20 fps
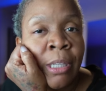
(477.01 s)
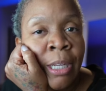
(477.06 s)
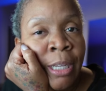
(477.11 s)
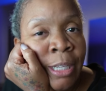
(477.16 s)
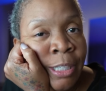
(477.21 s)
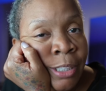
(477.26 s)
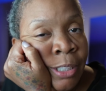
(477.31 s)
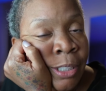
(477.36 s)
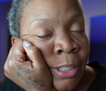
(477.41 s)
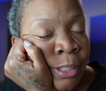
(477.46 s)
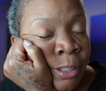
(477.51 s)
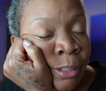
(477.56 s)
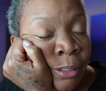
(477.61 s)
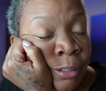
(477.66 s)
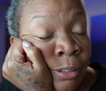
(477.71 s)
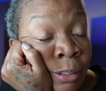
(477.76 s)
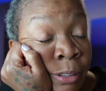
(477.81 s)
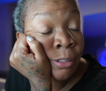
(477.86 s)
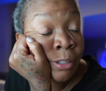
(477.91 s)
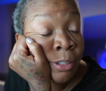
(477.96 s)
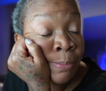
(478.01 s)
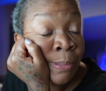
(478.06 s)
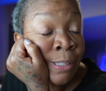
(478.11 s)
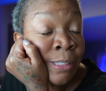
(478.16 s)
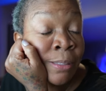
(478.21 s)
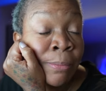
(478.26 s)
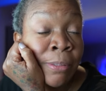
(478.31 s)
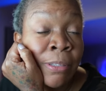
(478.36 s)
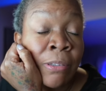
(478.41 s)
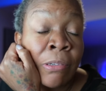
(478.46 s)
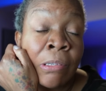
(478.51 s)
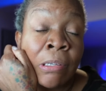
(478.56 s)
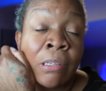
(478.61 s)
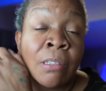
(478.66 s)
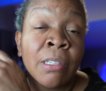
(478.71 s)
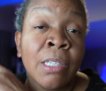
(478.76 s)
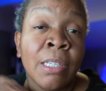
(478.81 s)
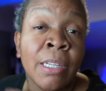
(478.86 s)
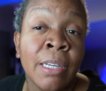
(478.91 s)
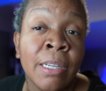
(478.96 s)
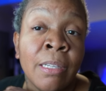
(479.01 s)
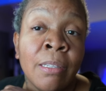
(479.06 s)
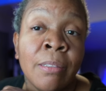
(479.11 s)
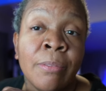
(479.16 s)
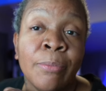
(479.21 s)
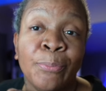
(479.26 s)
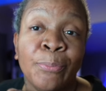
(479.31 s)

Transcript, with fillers: dinner. It's supposed to be going on a date.